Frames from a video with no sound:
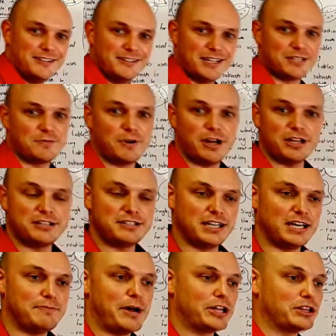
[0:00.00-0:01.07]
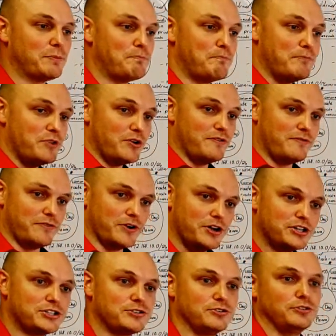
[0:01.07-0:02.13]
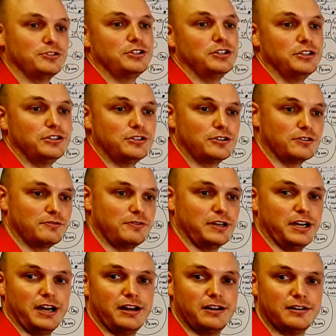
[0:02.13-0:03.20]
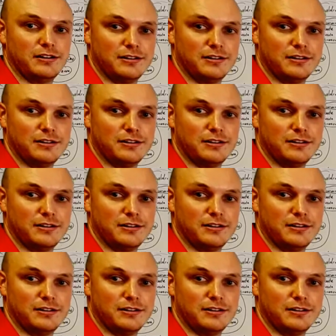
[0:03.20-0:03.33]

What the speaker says: That's why I said about the reverse route you need to configure.